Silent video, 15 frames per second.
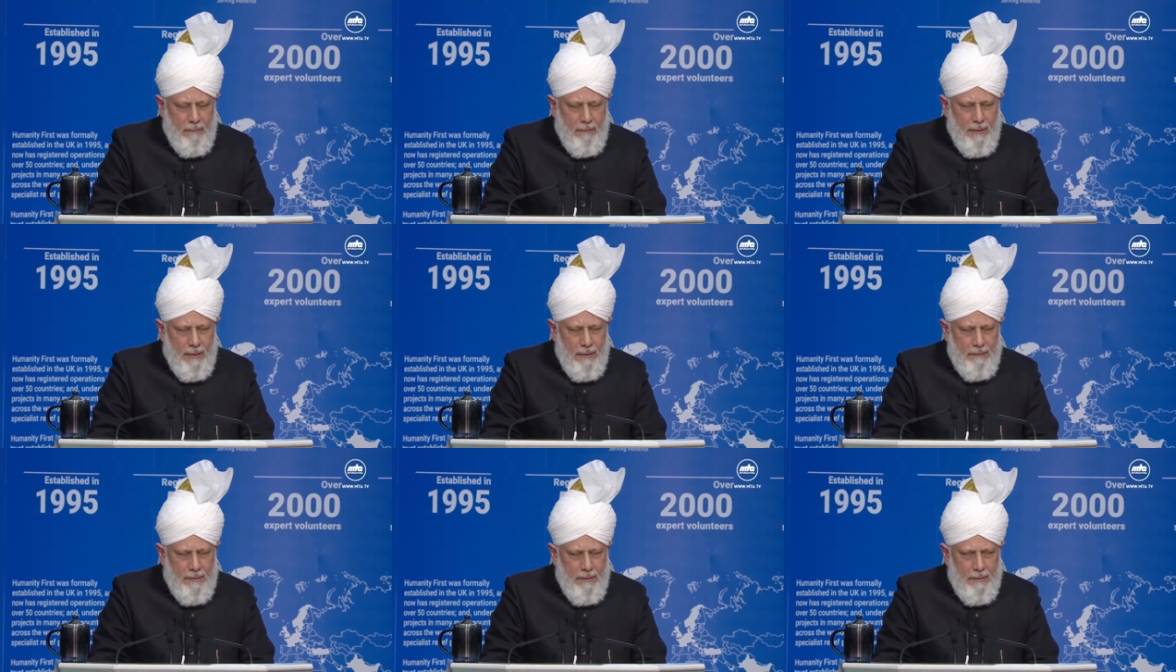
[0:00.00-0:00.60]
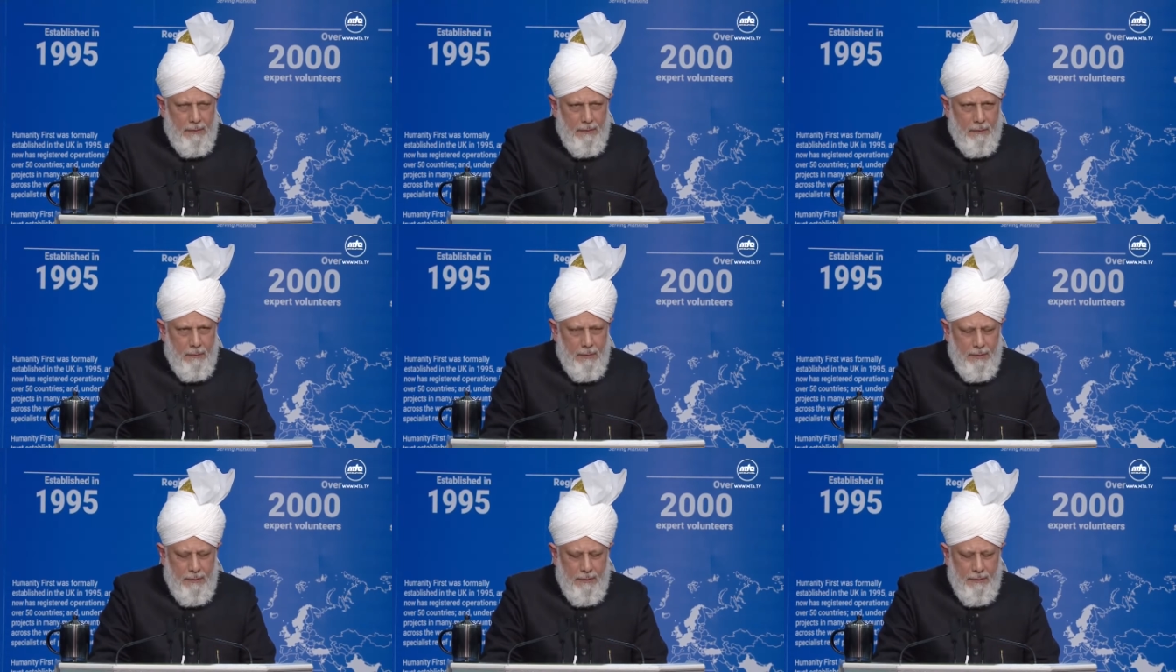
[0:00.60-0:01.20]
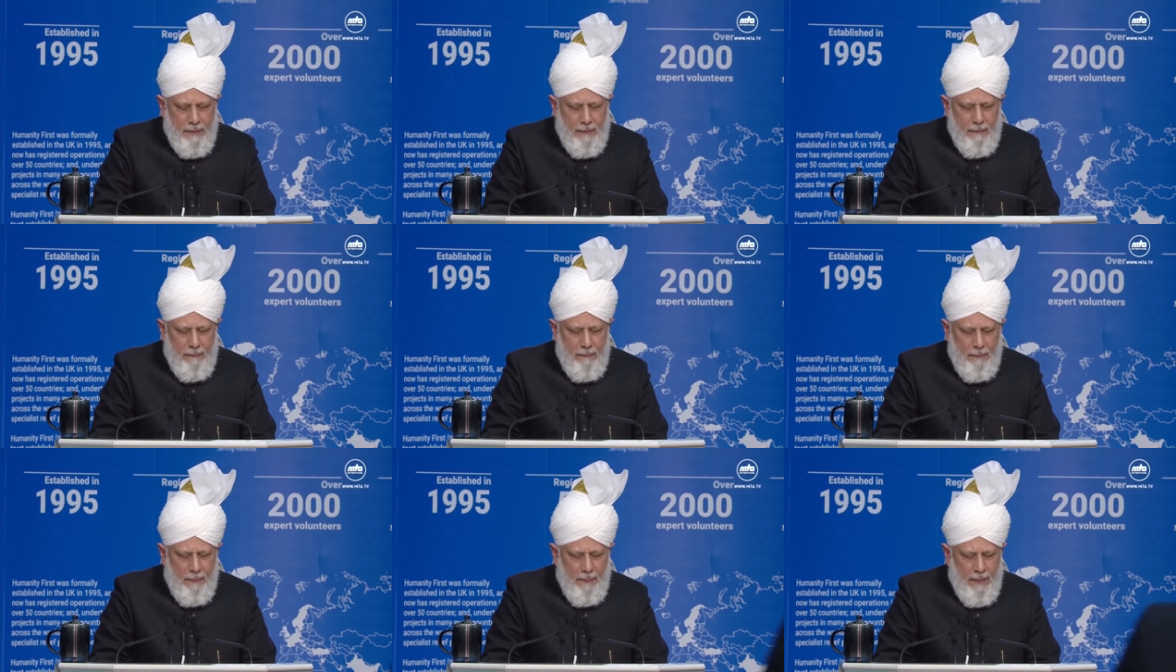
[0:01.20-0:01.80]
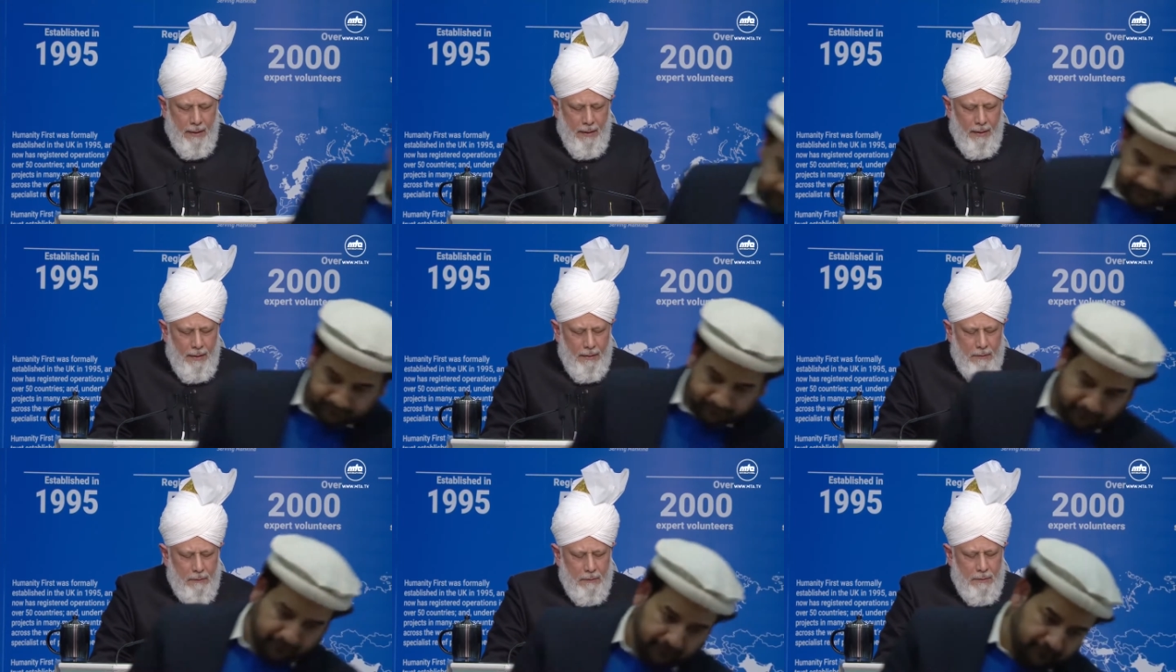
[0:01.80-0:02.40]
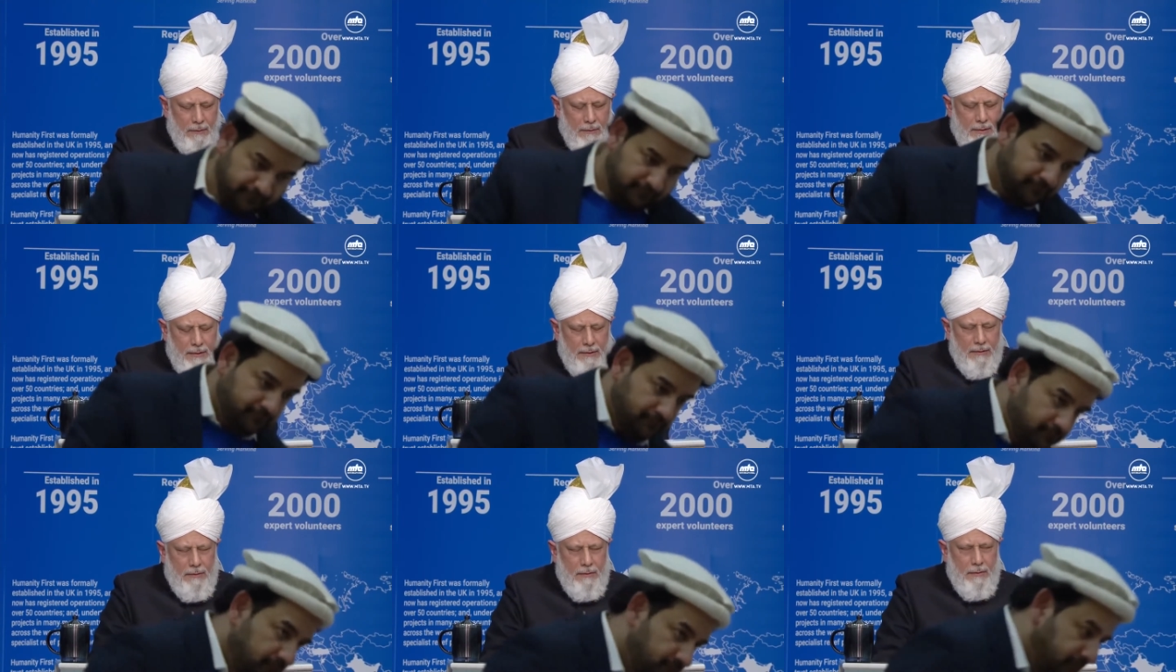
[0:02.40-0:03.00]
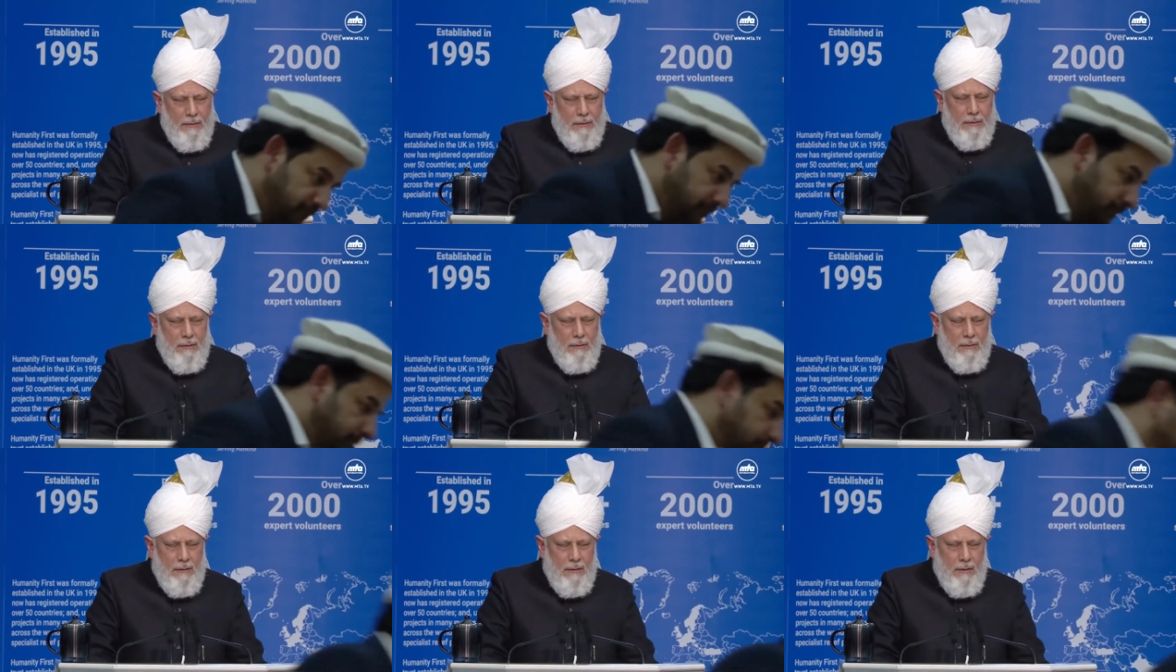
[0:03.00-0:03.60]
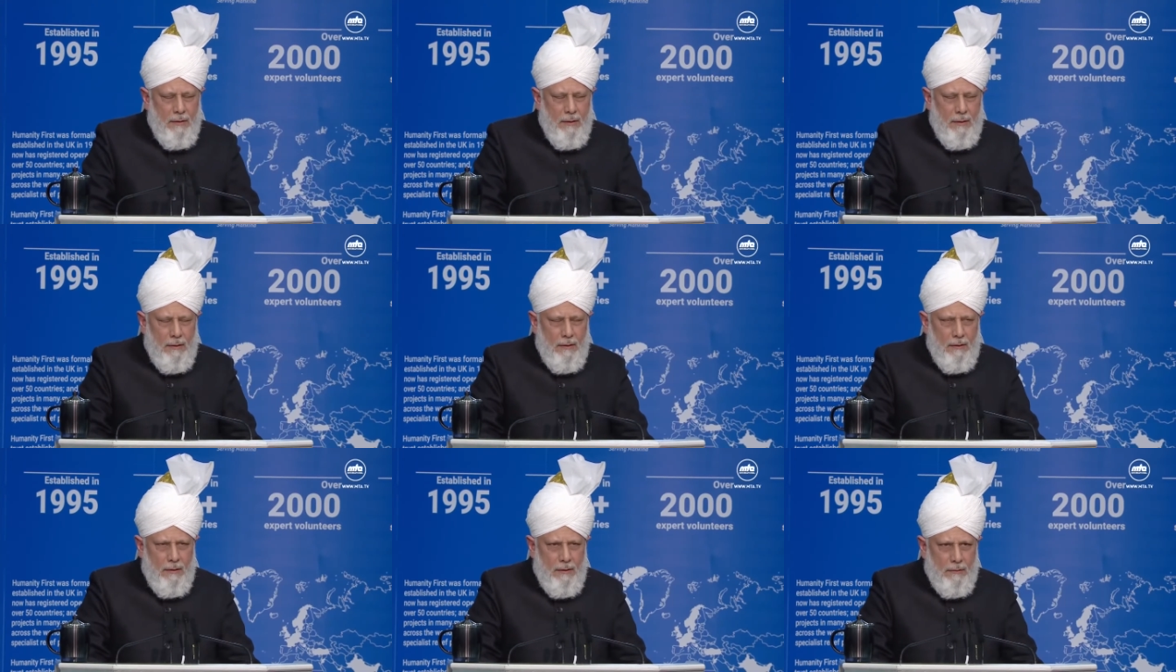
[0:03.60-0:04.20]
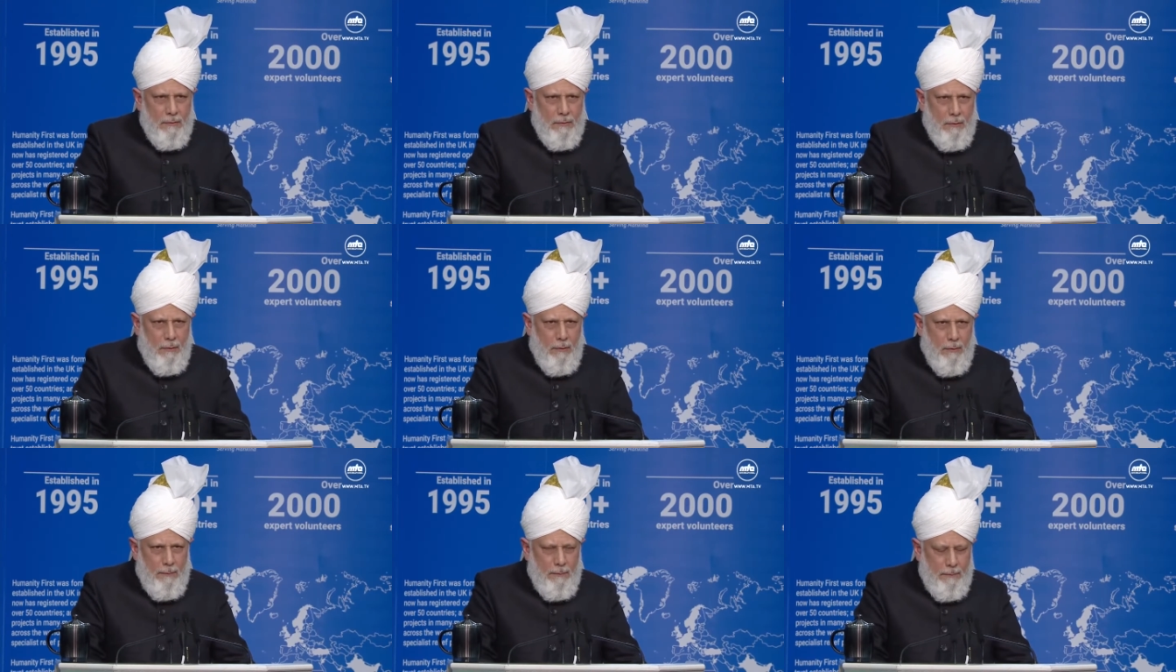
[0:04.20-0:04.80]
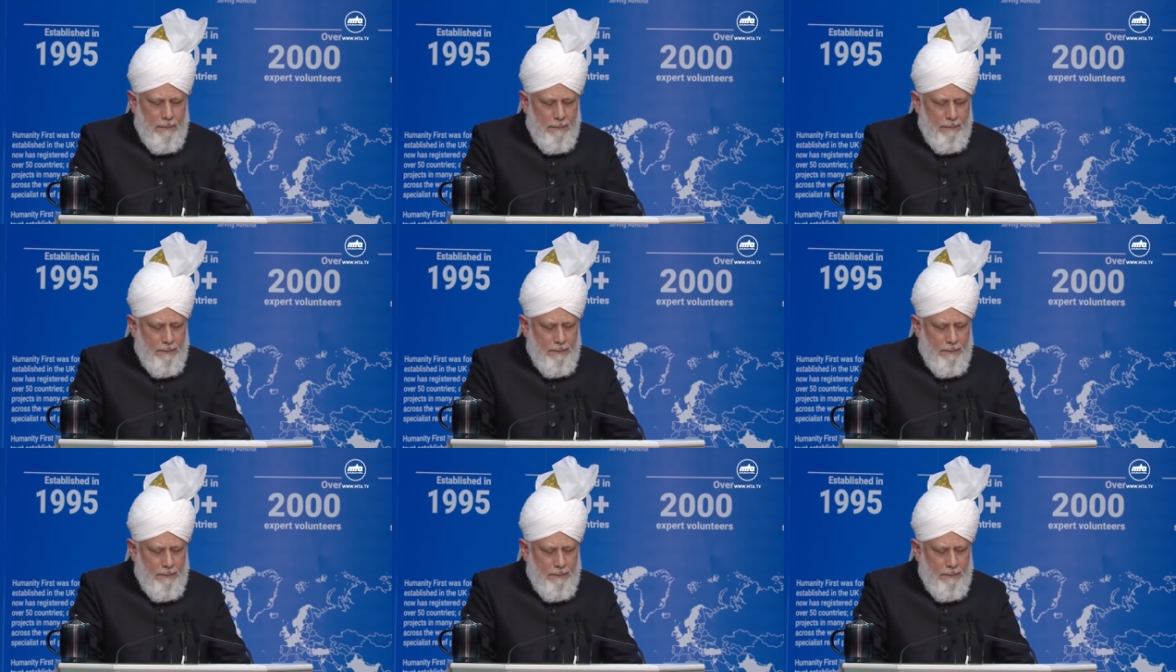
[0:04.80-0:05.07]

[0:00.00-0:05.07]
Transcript: benefit humanity and to increase the scope